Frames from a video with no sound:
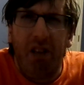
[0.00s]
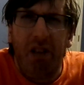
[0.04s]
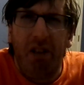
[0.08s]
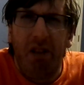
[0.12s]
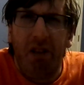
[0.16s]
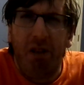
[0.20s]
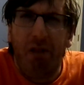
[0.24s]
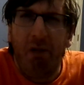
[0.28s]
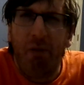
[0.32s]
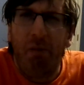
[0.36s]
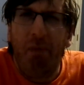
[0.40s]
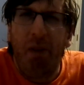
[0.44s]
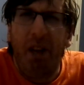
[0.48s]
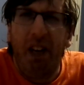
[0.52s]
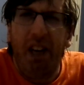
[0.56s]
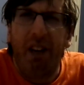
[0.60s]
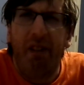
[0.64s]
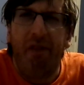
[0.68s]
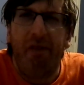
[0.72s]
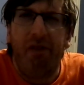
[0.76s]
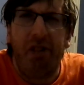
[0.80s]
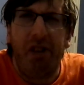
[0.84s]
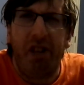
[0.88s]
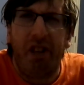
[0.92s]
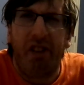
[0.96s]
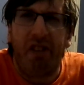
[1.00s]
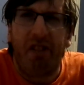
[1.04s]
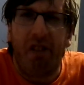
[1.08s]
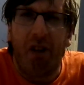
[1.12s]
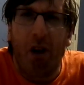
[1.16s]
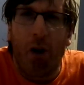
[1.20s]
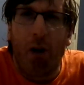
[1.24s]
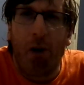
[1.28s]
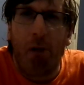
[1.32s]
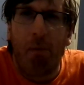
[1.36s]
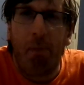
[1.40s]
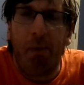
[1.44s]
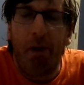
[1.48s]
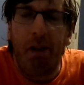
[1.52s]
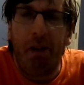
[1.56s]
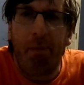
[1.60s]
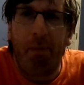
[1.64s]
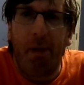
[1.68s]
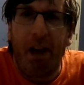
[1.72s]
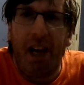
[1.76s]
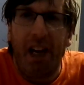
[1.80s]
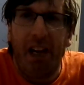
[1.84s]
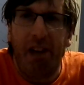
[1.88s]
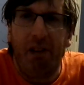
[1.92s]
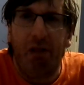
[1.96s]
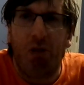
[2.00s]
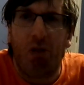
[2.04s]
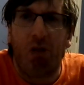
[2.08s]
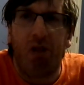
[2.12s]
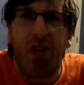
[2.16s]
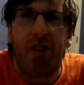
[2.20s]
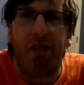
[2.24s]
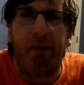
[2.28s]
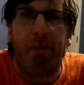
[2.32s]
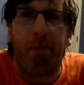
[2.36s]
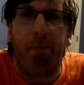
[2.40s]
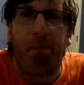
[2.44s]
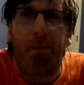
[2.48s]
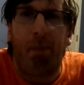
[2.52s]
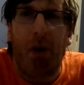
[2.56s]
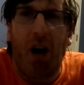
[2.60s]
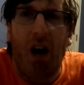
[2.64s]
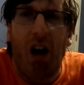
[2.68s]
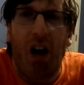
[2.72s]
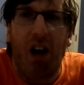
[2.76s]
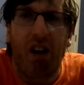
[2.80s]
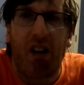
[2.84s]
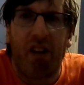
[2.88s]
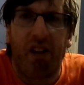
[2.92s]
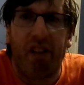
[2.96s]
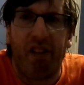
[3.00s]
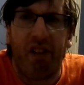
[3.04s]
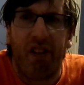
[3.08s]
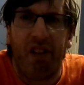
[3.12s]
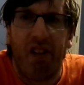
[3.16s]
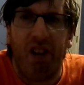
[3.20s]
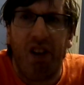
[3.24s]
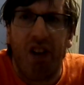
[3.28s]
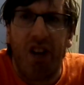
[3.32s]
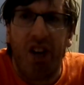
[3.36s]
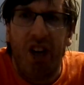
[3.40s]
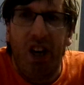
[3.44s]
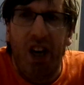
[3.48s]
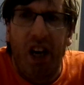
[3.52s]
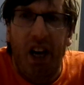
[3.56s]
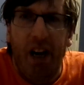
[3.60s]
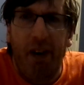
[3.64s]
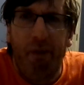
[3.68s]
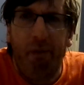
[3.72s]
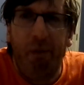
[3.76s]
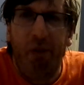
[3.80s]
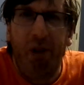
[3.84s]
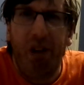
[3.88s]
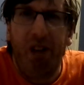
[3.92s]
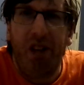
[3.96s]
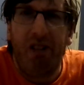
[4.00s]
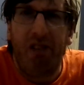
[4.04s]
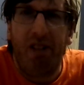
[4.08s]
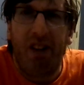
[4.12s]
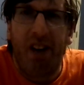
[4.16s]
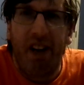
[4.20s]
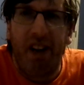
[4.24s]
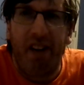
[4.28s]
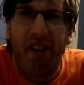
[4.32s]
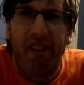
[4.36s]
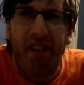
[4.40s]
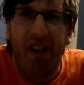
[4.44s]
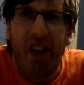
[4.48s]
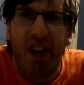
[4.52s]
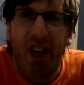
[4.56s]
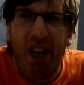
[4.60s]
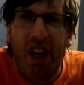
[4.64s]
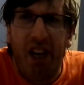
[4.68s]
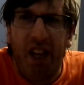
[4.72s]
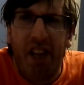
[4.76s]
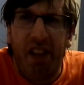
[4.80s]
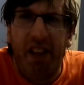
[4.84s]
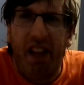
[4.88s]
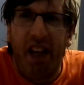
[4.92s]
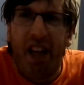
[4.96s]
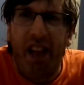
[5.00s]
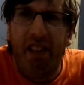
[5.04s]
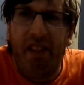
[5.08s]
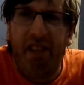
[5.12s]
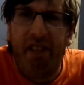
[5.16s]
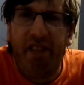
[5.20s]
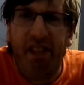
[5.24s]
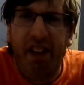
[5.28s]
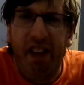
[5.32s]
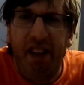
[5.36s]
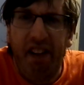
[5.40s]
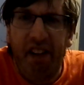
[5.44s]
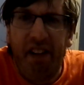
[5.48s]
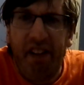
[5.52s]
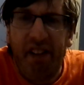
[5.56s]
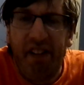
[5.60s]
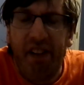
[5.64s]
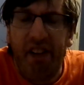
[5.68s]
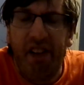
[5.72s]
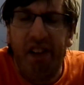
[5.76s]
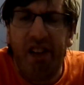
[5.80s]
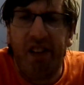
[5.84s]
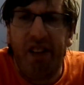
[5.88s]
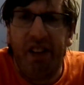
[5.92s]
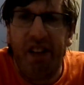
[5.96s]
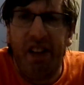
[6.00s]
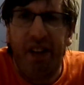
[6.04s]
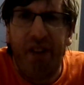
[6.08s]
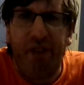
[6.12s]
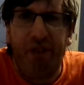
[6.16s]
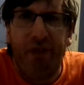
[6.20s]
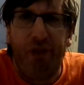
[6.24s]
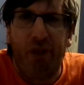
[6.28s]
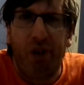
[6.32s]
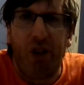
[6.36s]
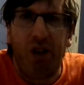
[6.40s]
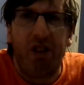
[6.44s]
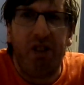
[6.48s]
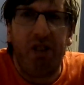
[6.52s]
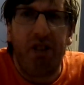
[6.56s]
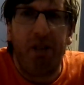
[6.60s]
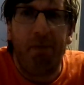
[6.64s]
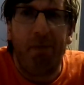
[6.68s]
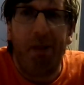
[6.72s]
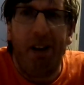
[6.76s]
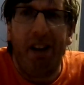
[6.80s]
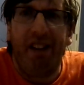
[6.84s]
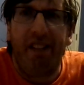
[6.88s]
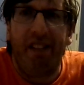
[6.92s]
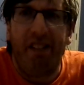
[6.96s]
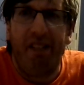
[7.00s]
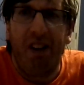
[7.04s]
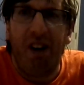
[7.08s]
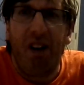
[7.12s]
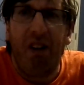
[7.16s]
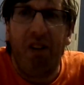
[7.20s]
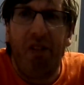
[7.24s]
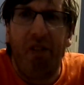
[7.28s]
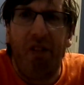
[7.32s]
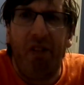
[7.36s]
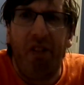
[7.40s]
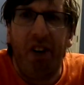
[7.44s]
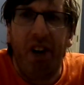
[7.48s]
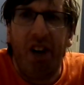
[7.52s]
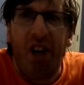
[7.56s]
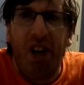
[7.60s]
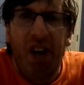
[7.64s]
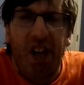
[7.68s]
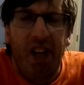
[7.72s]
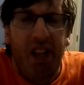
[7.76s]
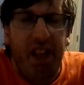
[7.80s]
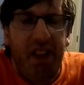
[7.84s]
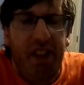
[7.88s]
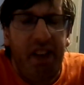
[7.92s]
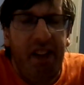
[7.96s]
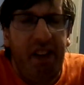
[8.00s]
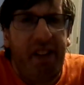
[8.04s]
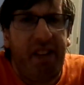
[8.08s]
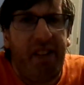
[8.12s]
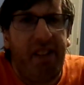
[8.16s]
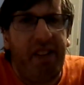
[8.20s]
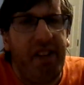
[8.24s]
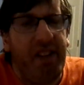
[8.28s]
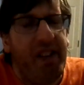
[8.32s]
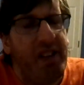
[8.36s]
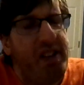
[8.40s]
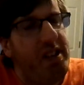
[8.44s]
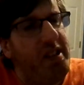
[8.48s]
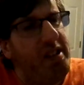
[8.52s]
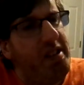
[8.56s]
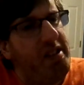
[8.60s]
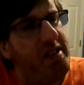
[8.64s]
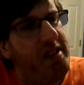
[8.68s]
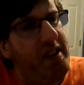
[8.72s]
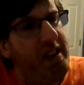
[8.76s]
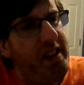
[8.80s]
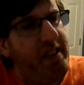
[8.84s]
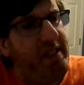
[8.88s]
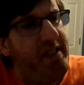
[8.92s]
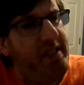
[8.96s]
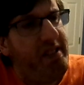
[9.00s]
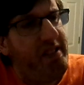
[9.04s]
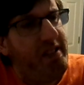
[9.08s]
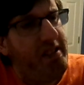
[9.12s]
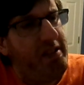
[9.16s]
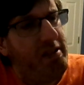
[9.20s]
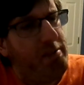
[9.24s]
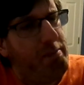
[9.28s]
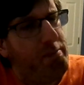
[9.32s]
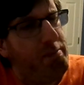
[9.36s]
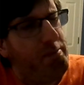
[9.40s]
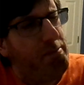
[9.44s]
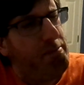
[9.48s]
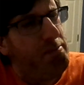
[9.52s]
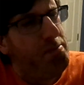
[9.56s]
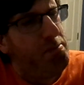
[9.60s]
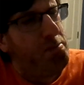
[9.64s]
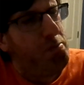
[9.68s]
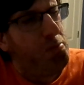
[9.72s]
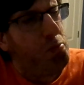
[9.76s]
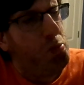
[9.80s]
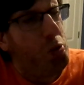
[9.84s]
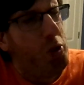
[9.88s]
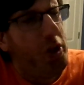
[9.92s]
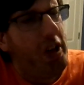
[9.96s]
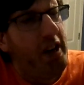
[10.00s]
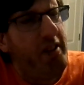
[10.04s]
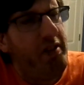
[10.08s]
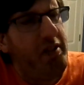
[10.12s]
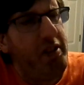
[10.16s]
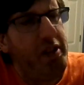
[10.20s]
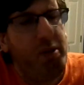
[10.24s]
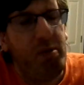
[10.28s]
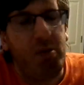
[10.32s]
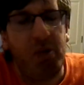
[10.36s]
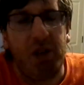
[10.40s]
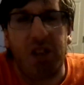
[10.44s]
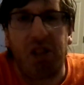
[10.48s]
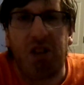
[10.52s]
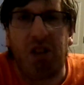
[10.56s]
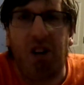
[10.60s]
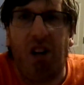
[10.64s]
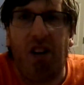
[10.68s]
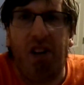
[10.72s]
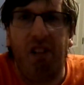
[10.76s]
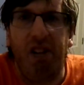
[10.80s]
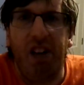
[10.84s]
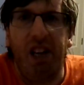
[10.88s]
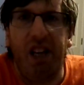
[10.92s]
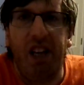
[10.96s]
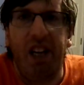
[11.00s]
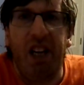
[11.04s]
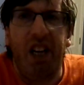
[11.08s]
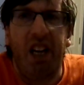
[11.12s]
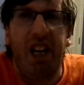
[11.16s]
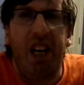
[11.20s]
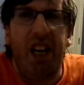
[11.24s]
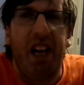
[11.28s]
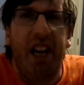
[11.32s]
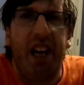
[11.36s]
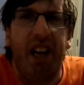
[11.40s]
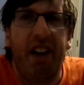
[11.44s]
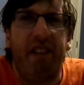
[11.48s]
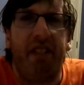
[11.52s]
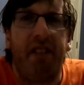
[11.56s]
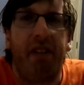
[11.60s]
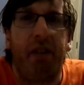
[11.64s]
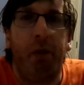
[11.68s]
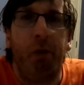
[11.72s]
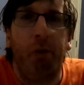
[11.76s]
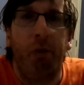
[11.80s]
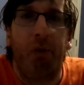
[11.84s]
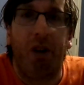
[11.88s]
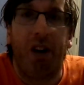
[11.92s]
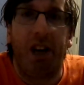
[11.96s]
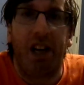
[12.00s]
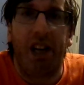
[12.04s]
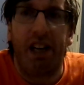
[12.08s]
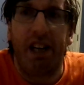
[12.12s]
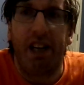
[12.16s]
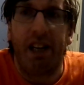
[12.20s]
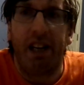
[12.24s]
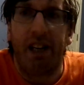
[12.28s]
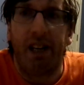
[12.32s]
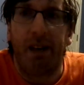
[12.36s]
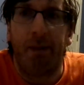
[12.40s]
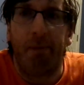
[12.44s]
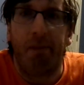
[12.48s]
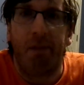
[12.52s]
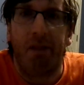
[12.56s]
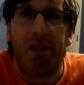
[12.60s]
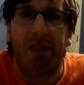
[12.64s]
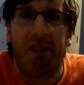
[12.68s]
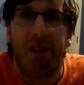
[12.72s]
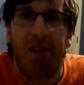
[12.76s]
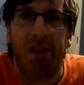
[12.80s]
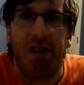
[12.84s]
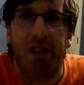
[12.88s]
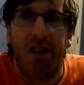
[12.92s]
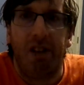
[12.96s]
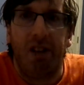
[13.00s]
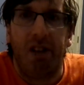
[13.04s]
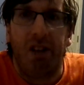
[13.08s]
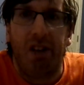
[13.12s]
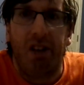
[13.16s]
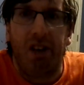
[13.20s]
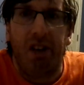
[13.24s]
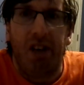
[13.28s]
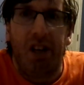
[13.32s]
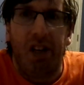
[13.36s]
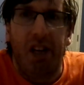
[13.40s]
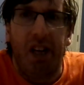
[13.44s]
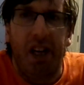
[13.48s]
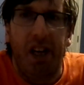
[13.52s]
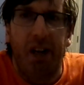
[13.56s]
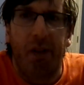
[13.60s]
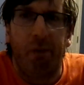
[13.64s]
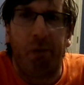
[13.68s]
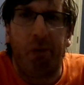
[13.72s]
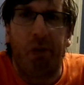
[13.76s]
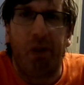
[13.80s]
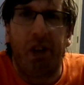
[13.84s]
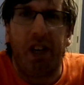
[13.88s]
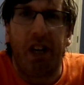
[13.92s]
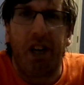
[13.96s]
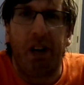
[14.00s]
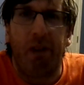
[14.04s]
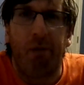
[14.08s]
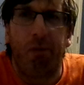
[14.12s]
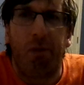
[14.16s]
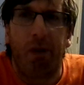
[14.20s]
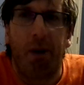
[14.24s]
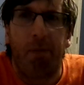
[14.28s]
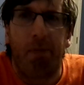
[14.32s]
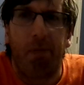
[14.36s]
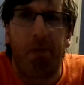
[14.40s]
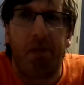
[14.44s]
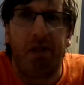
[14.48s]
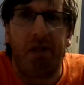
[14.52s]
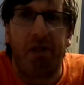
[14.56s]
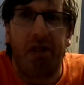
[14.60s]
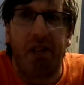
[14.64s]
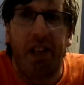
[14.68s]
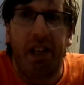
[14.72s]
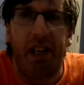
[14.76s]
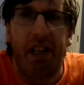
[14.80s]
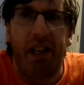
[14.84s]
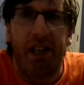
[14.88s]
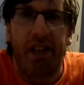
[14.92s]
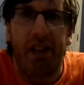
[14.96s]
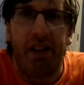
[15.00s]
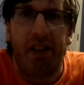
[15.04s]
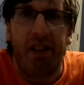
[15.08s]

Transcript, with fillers: you may have just opened Pandora's box and realized that this this version of myself, this this whatever you want to call it, is who I am and what I represent.